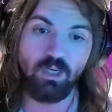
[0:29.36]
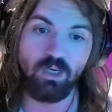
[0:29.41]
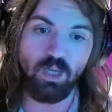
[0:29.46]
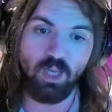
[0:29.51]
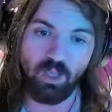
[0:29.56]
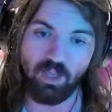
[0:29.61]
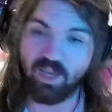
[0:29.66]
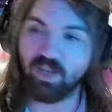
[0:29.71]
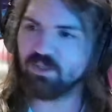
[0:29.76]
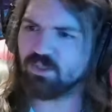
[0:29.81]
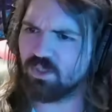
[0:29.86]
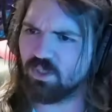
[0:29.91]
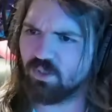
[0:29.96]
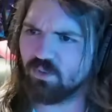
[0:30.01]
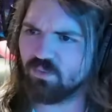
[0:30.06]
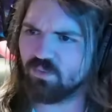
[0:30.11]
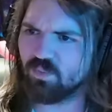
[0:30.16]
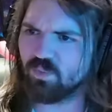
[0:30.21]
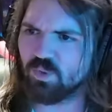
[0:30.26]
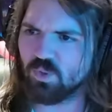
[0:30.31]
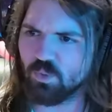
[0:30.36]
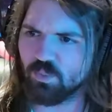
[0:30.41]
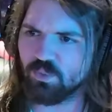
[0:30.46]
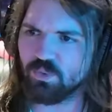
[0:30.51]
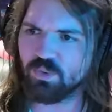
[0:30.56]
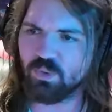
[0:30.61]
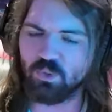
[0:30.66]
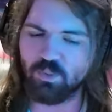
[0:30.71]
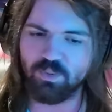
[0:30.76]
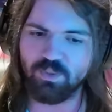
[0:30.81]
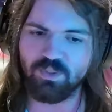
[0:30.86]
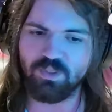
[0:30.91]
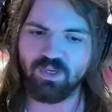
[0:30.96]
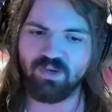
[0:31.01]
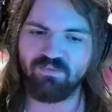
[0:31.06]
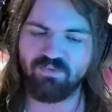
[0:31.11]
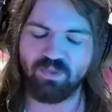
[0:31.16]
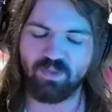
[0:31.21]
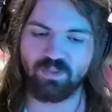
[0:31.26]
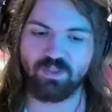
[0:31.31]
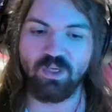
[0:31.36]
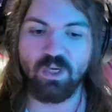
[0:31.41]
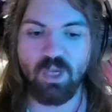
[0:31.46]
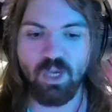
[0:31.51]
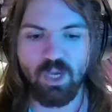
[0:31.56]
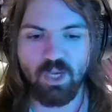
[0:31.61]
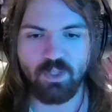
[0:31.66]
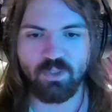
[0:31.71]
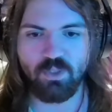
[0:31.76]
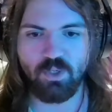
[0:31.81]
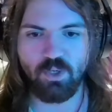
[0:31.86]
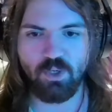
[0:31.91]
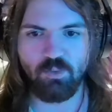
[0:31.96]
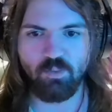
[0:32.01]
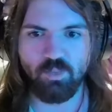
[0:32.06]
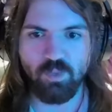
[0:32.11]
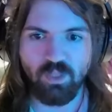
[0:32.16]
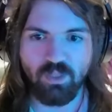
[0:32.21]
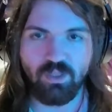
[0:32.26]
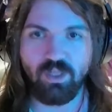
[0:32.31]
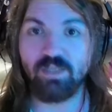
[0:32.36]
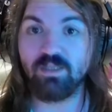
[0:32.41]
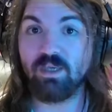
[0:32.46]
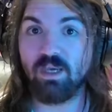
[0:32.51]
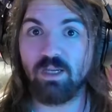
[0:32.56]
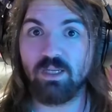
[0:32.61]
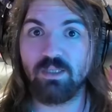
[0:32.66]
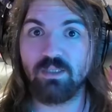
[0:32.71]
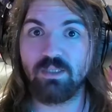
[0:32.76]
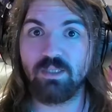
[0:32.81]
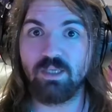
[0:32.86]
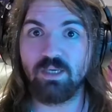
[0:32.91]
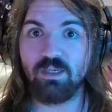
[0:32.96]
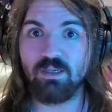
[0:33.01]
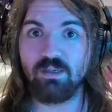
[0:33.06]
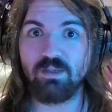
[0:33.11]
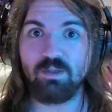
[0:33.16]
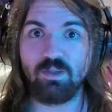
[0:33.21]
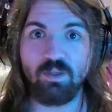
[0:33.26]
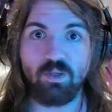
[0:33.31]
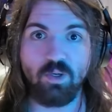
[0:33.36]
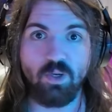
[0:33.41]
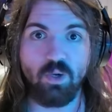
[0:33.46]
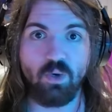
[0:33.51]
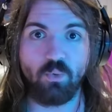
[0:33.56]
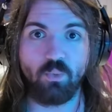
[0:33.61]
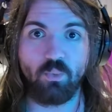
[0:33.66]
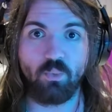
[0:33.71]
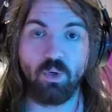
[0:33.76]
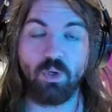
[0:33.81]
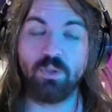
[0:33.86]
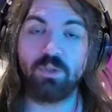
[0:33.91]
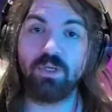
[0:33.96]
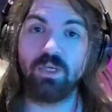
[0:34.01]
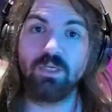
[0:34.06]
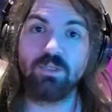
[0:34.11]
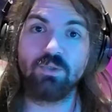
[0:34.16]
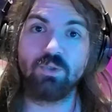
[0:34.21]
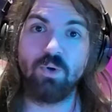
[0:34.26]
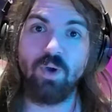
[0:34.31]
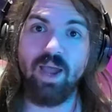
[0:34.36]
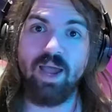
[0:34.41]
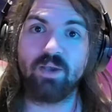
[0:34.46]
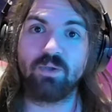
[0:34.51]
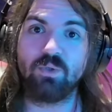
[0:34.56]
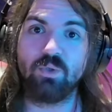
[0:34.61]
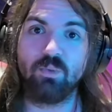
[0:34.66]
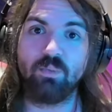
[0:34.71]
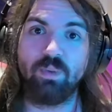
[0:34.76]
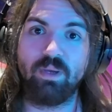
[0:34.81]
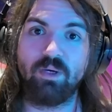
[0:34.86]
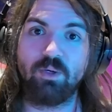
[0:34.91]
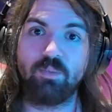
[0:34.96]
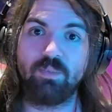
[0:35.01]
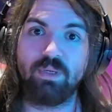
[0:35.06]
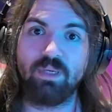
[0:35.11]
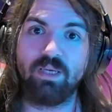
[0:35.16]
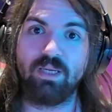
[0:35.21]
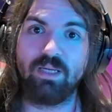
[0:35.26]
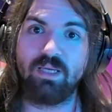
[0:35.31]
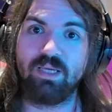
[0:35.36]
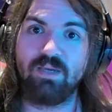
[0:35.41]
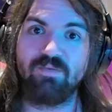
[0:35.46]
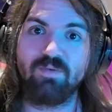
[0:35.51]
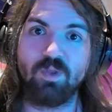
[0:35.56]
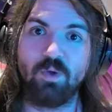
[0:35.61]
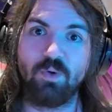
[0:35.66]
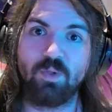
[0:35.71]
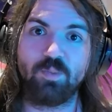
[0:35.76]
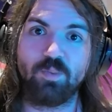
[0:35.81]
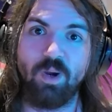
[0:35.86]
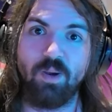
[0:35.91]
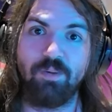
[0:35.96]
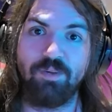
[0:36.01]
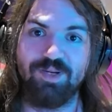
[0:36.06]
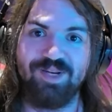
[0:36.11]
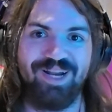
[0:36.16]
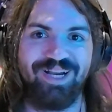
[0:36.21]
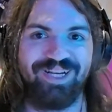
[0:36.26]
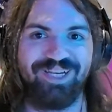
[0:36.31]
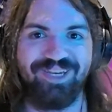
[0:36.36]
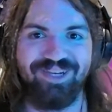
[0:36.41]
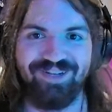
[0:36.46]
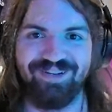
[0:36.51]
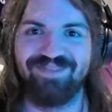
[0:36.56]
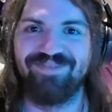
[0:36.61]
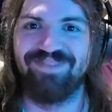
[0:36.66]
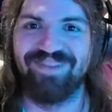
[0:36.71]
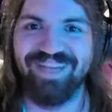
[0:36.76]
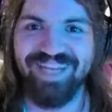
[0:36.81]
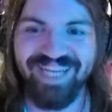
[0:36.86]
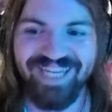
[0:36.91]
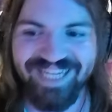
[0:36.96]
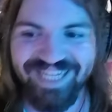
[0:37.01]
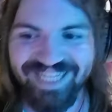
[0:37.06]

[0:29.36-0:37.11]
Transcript: I actually am super excited for this. So let's get into this. Roll the intro. Axel better be in it, even though he's probably not gonna be.